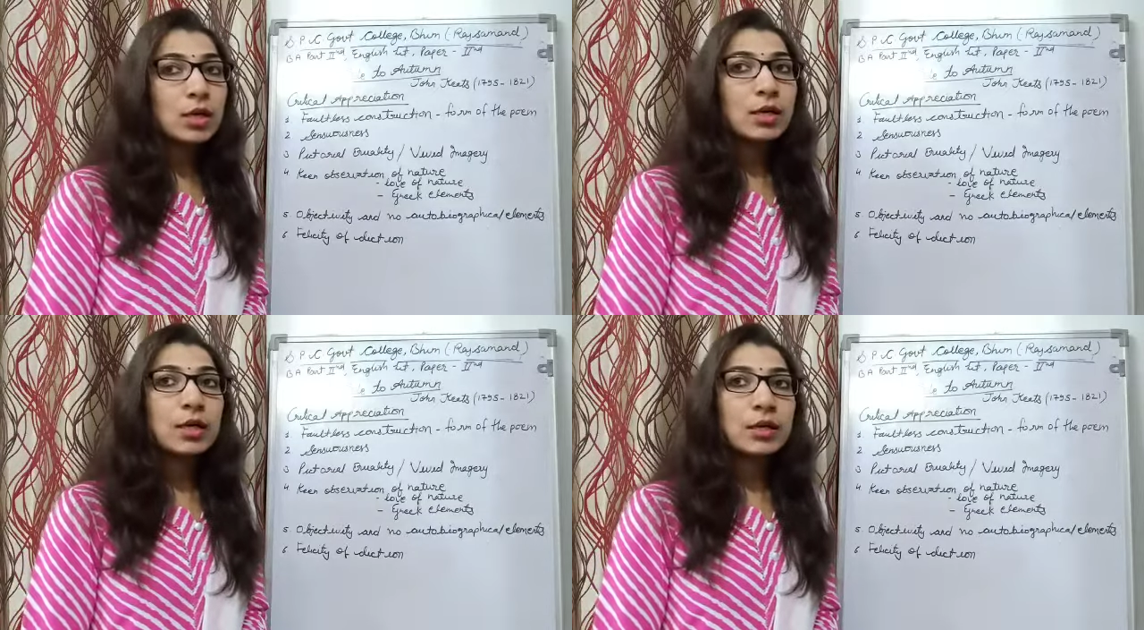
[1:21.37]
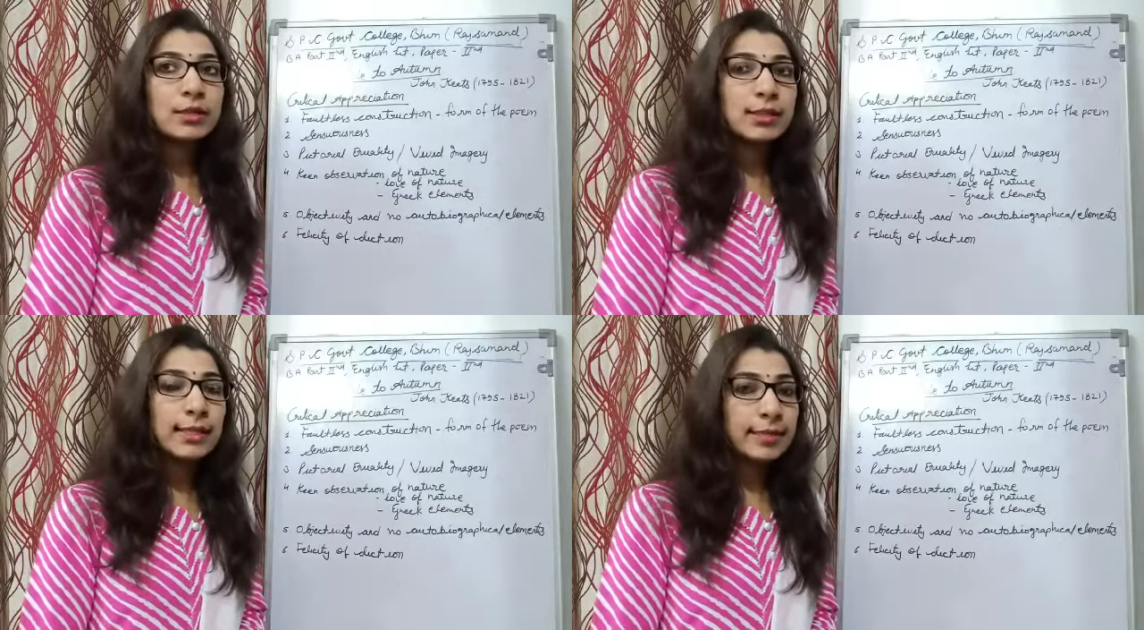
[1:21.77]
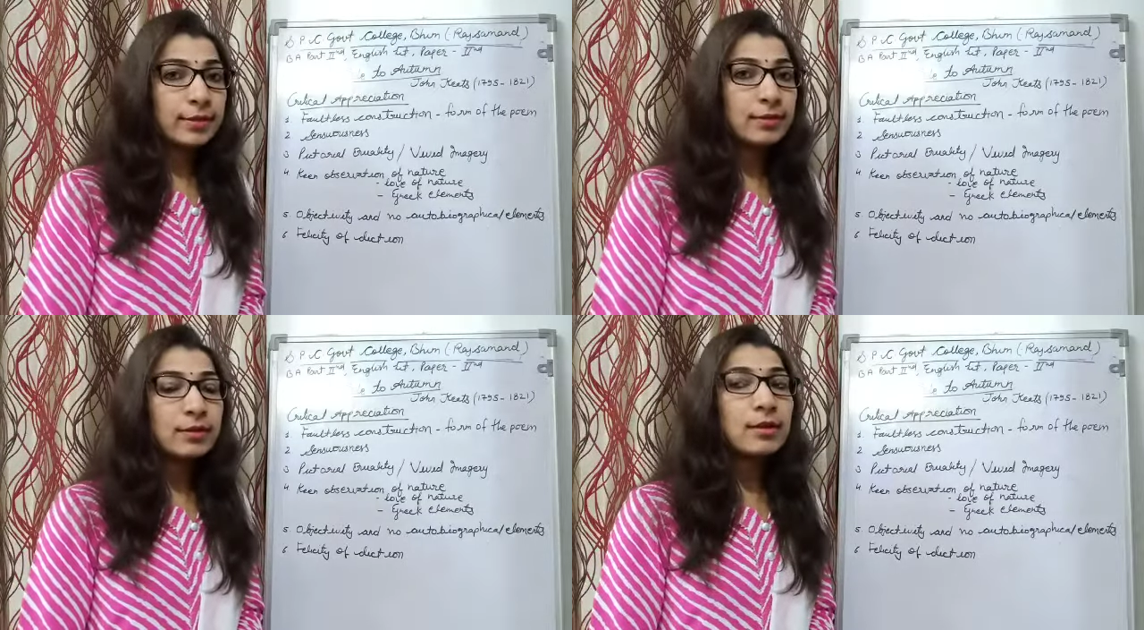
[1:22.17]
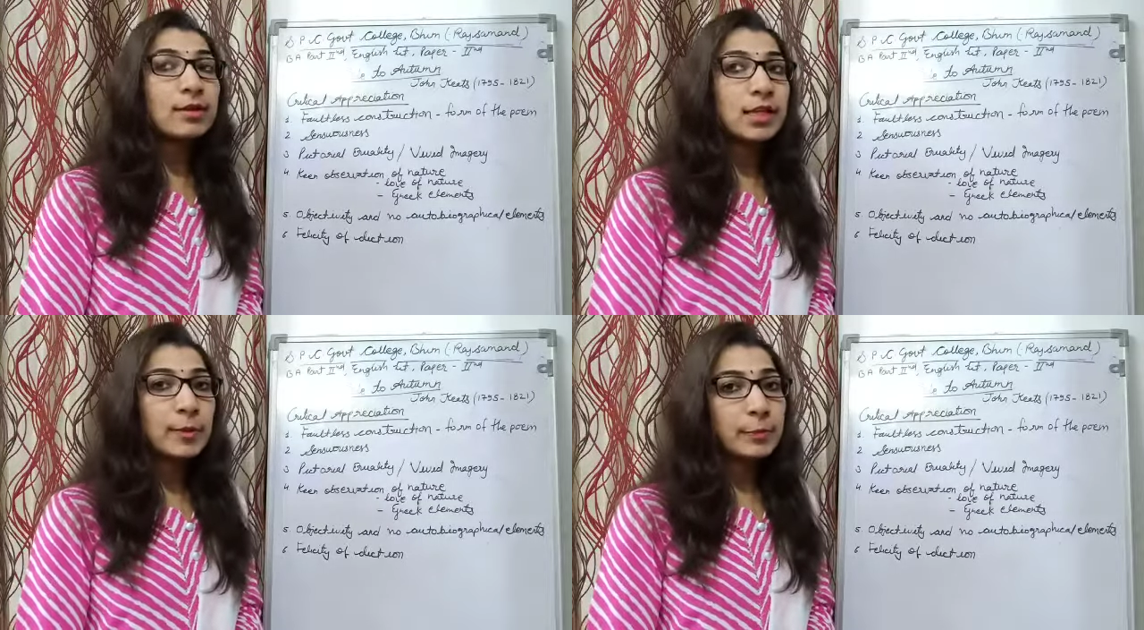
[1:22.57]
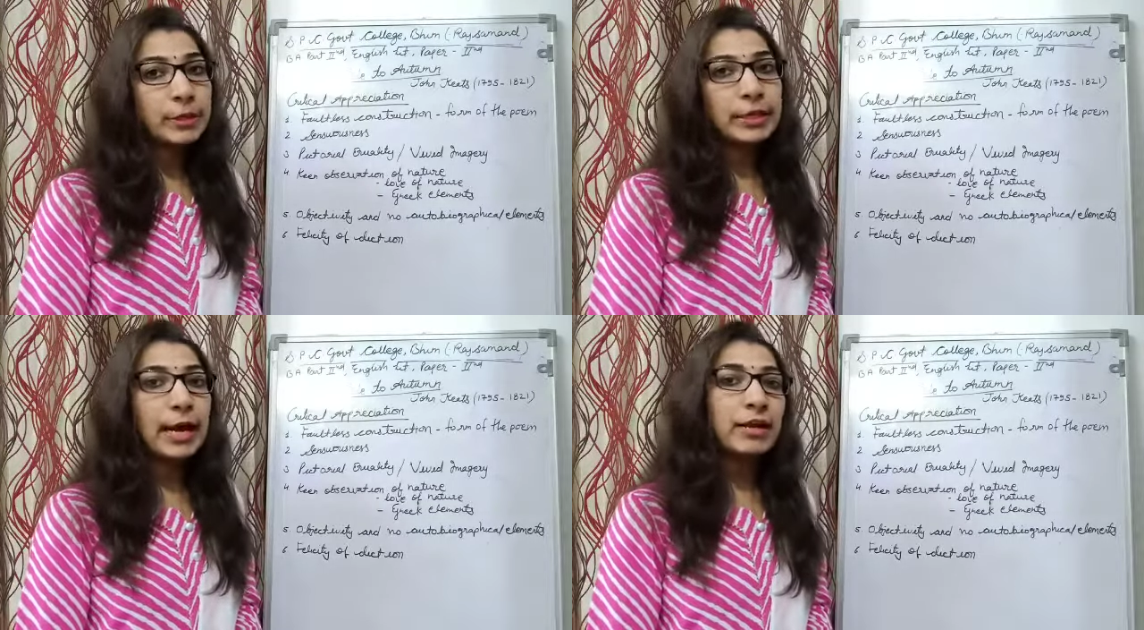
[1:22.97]
a gleaner, a
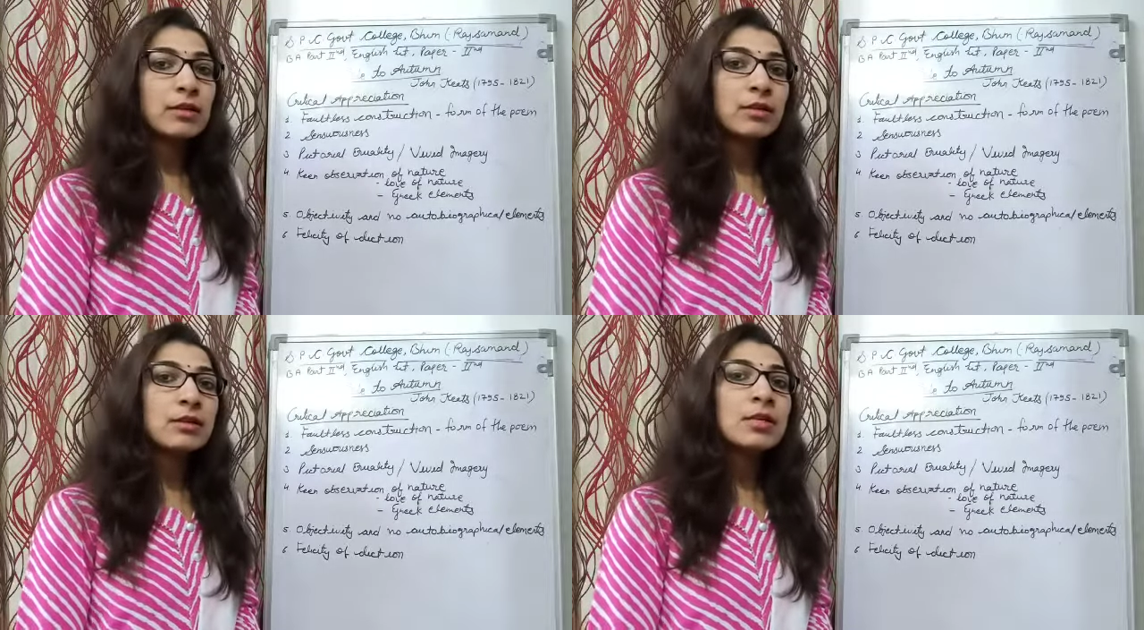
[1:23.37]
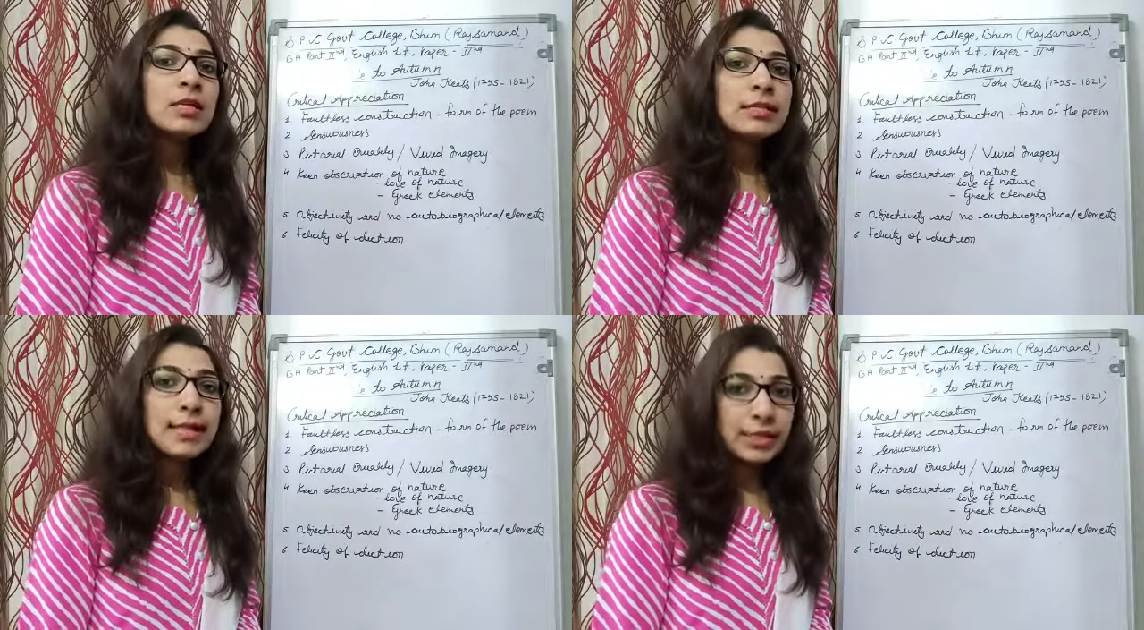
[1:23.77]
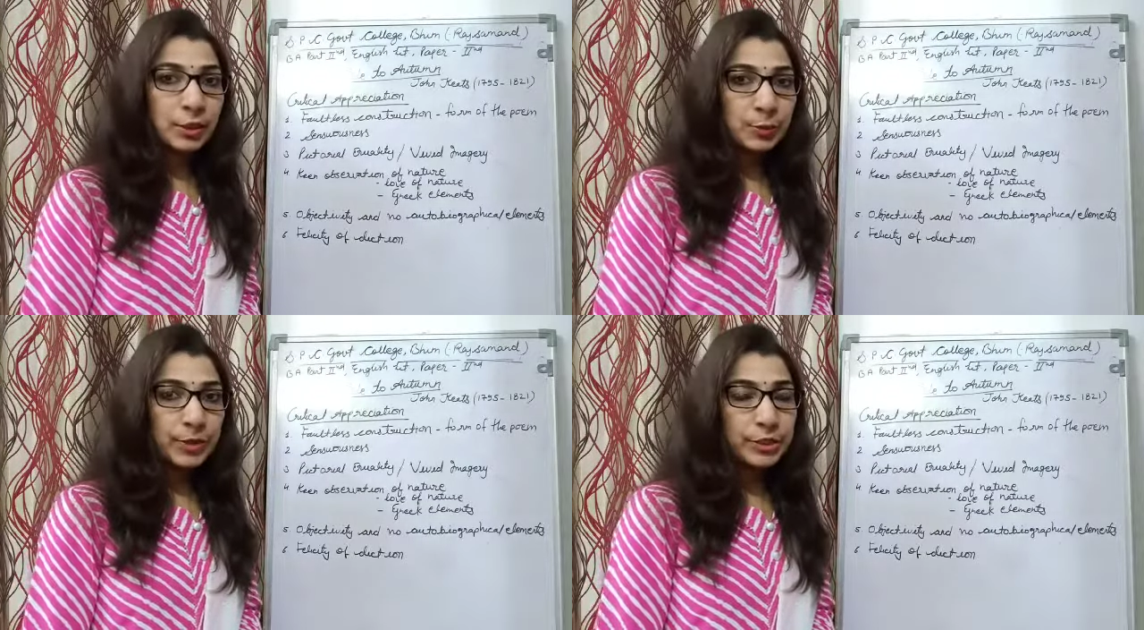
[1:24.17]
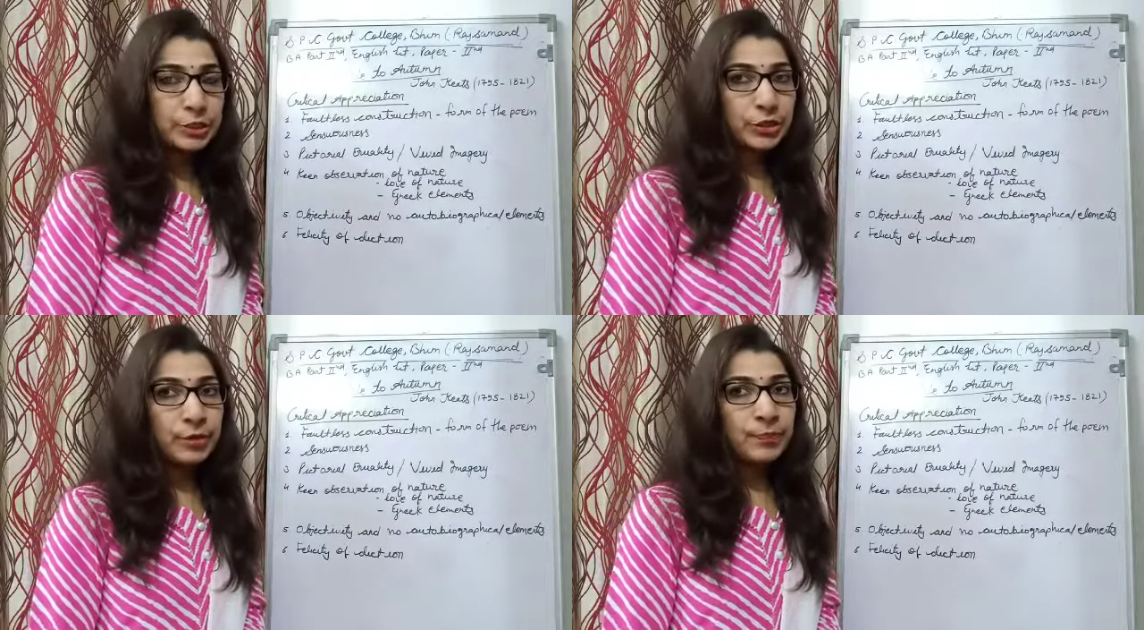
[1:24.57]
reaper, and a cider presser.